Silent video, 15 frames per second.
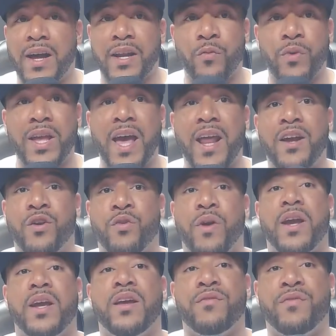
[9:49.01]
And we had a
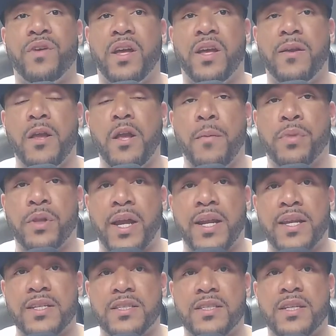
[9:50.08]
great event,
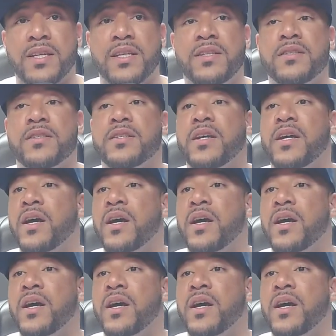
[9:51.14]
Planting Seeds.